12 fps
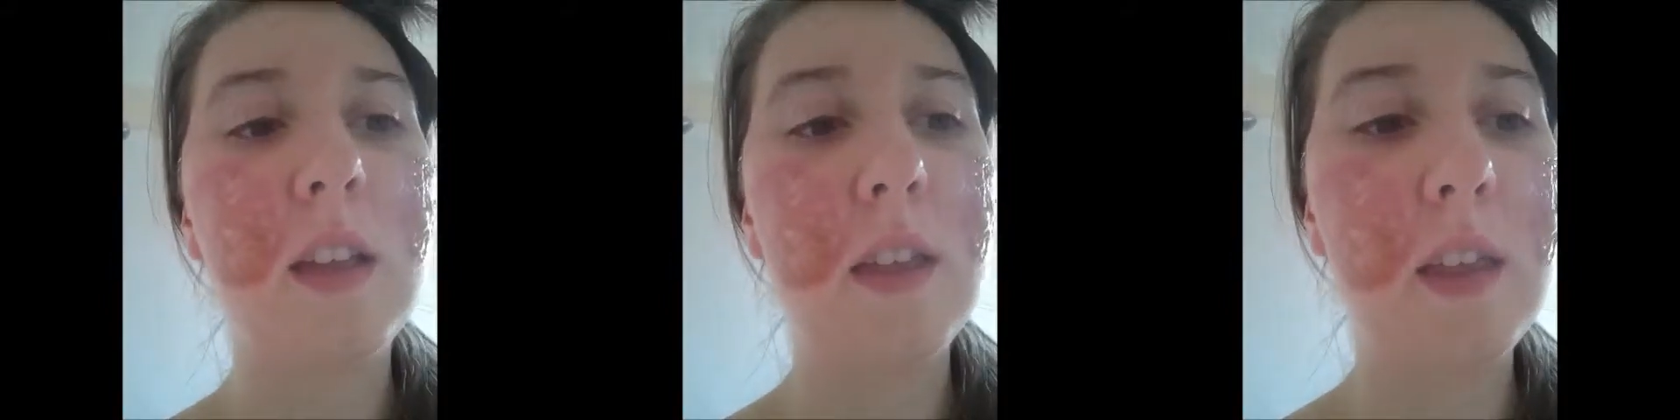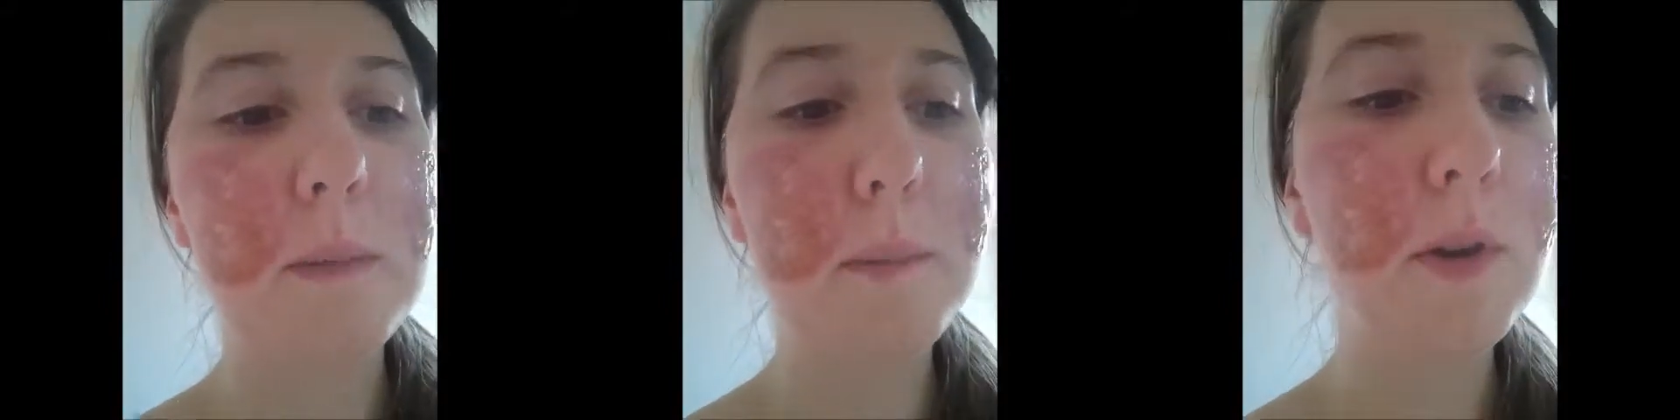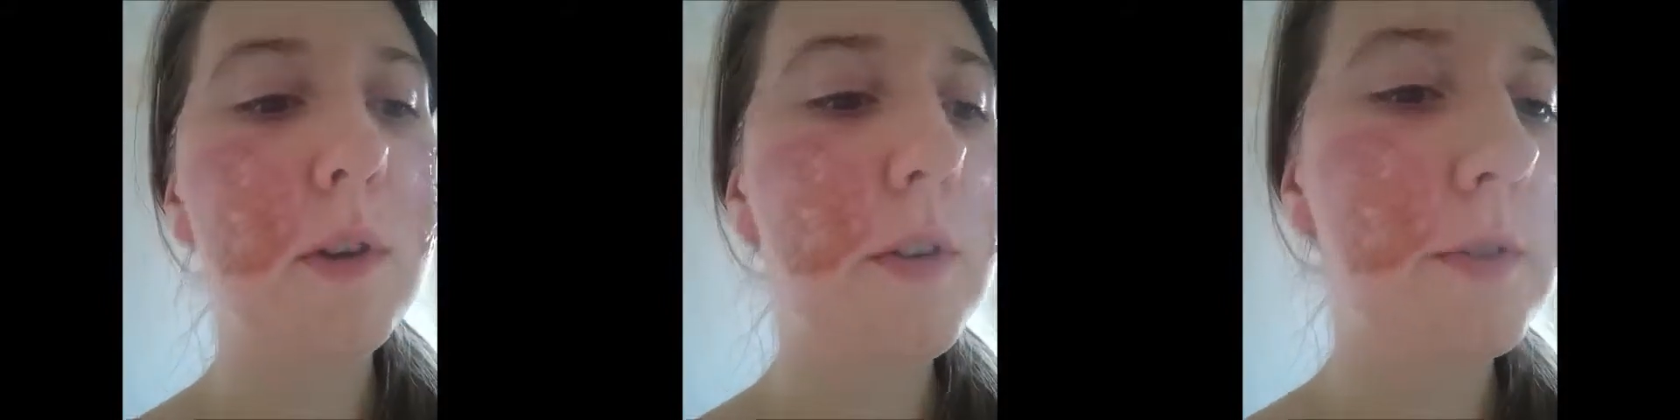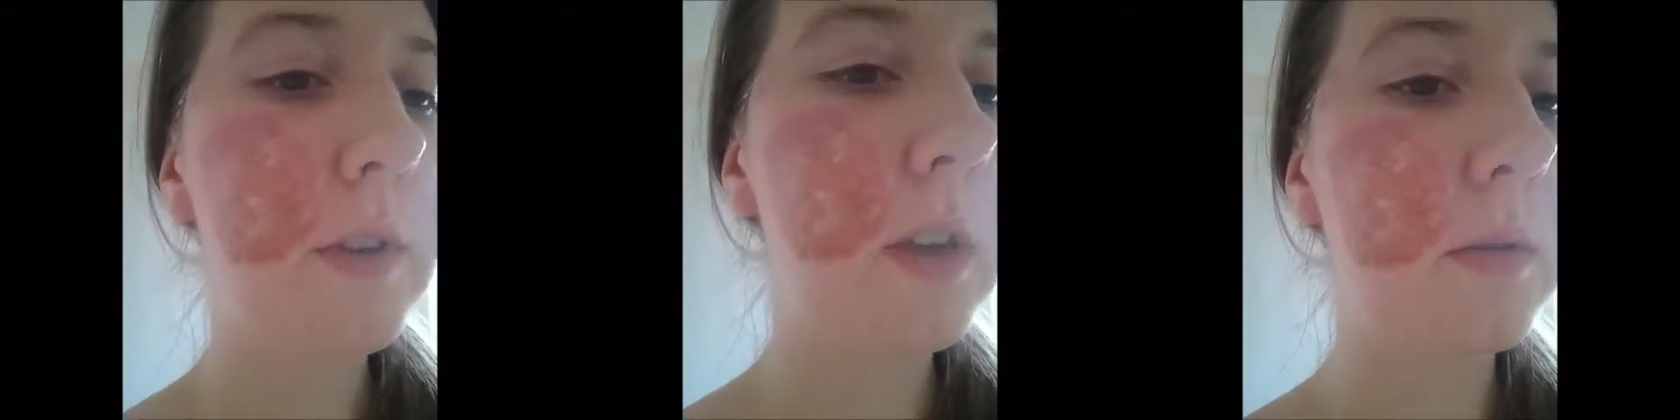they put
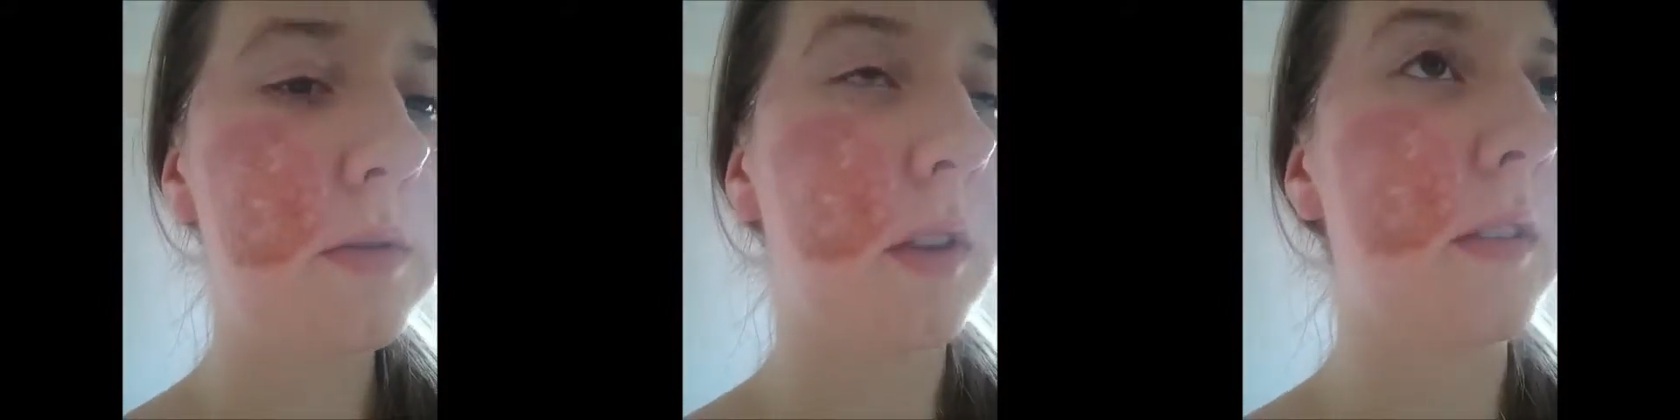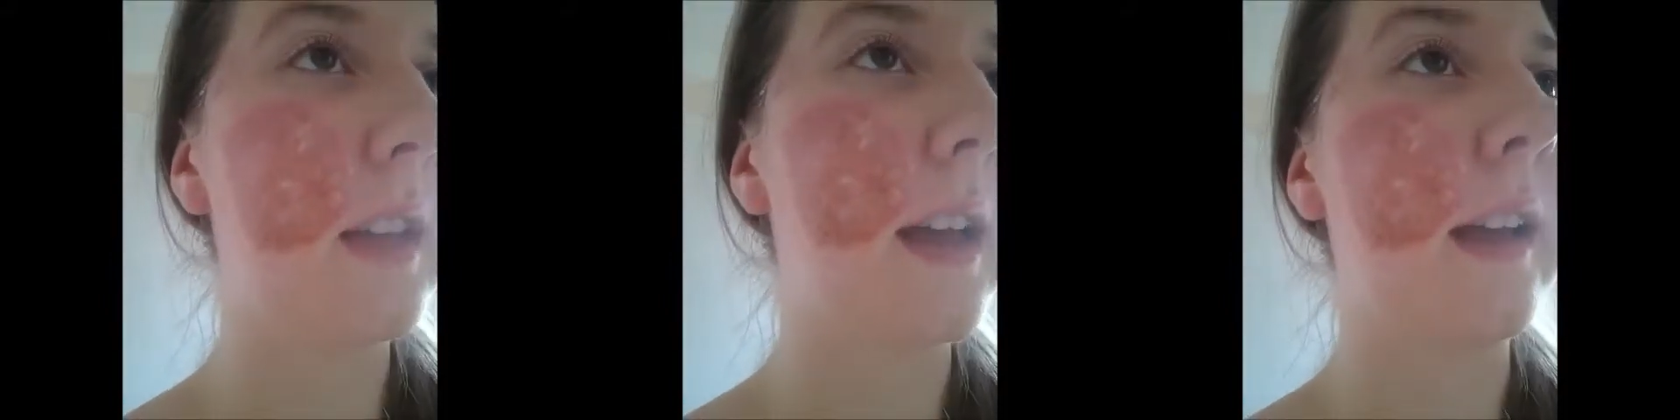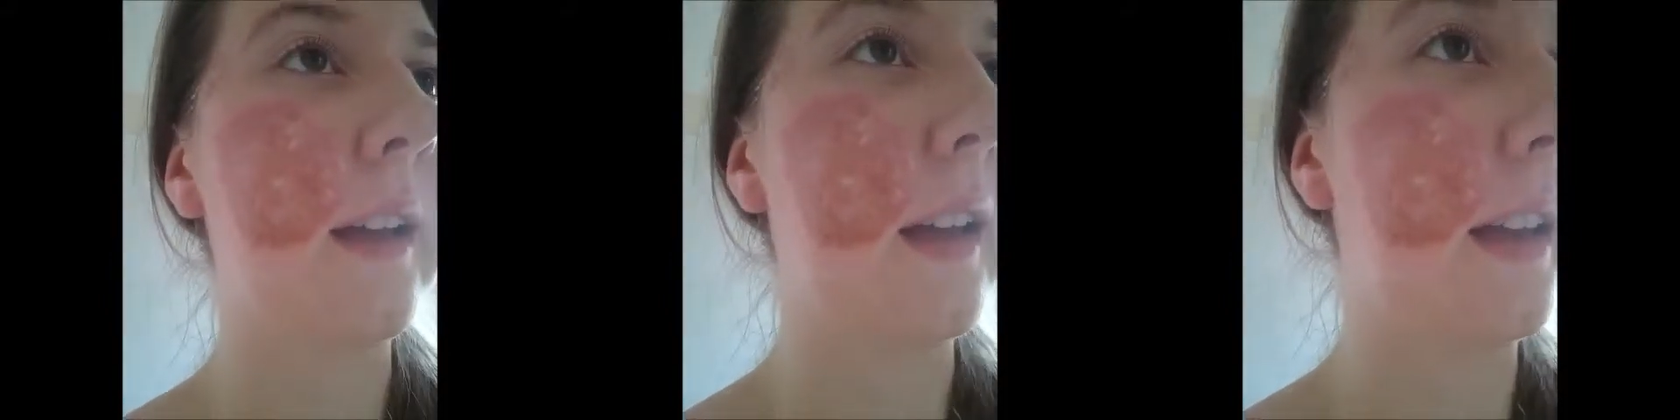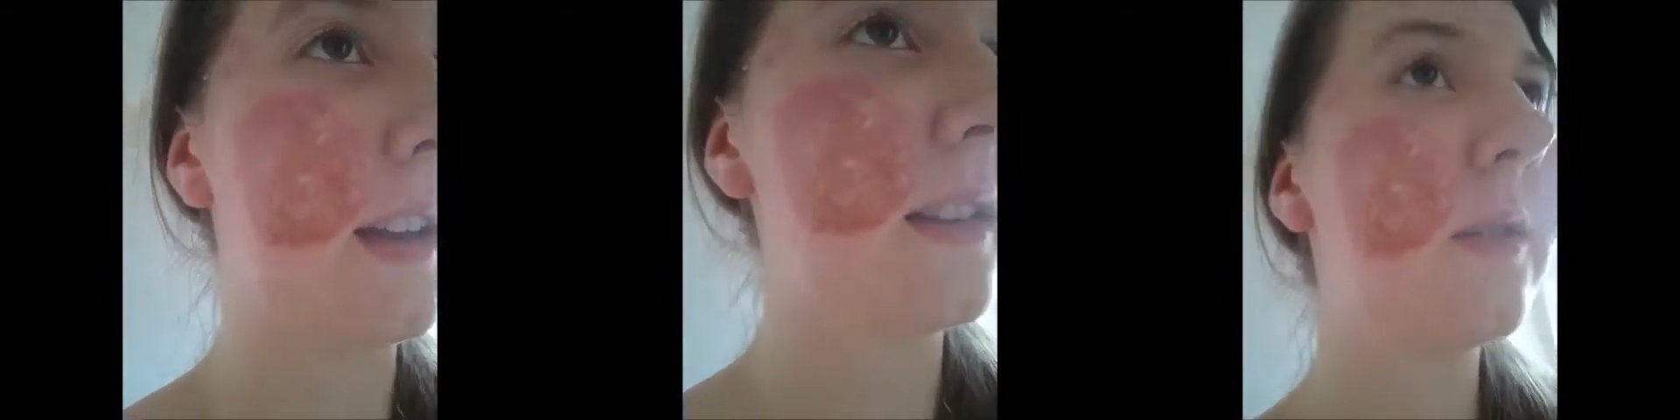reviews on there
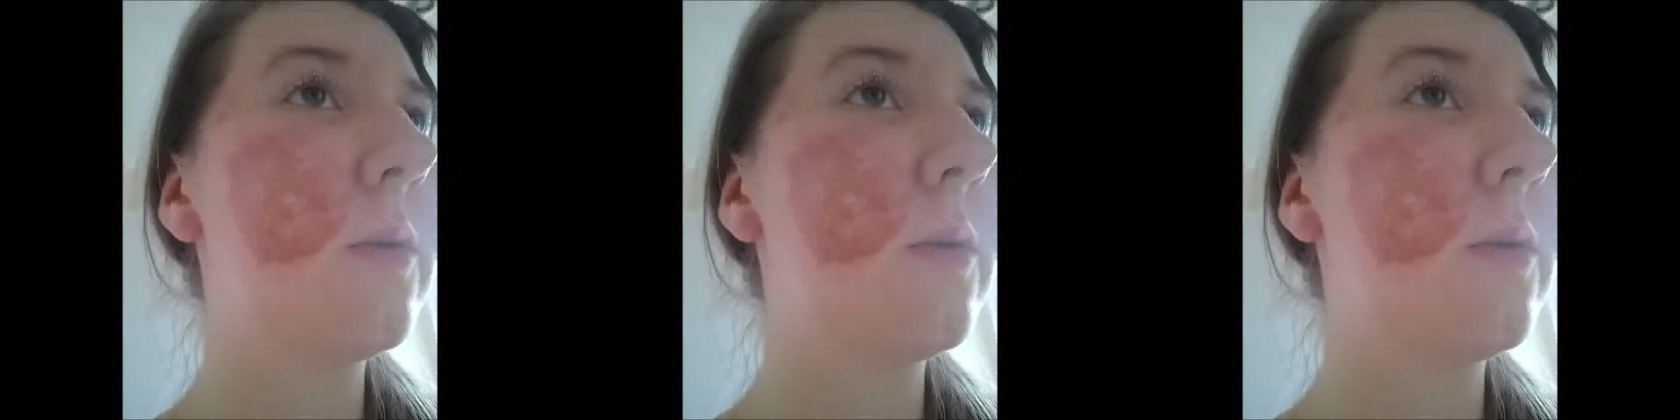and it's